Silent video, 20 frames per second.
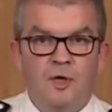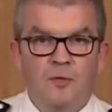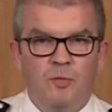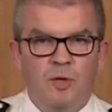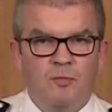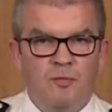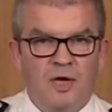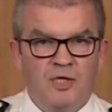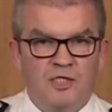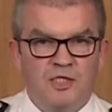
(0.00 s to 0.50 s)

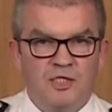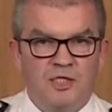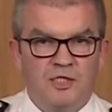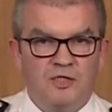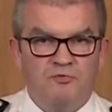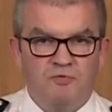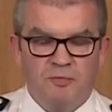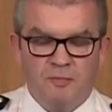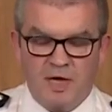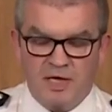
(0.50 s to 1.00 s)
But much
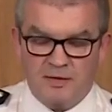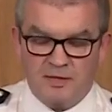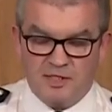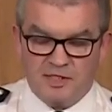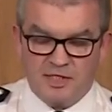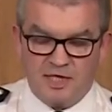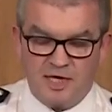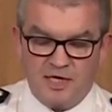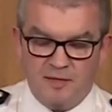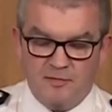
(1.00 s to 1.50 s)
does remain the
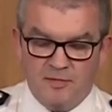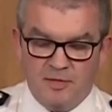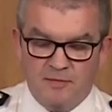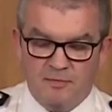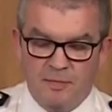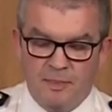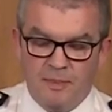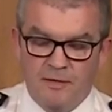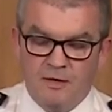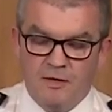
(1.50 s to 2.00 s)
same.
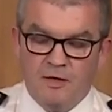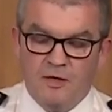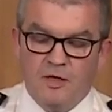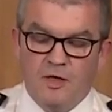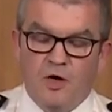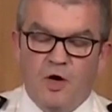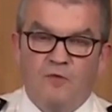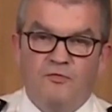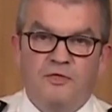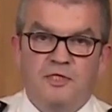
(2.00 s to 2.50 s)

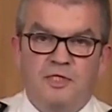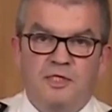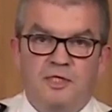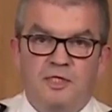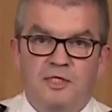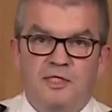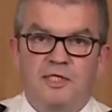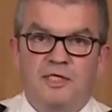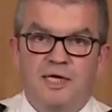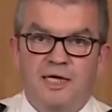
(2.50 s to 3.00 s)
Officers
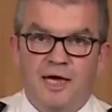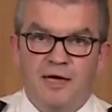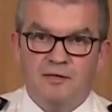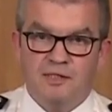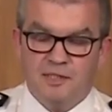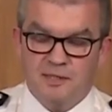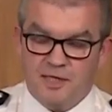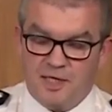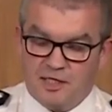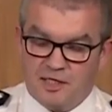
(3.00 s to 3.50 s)
are still
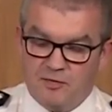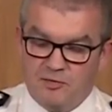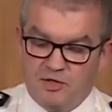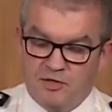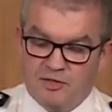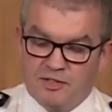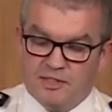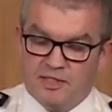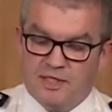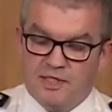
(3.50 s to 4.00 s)
out in their
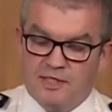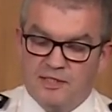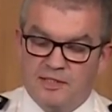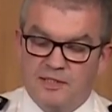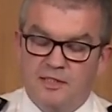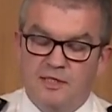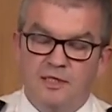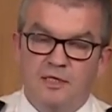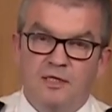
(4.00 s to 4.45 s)
communities,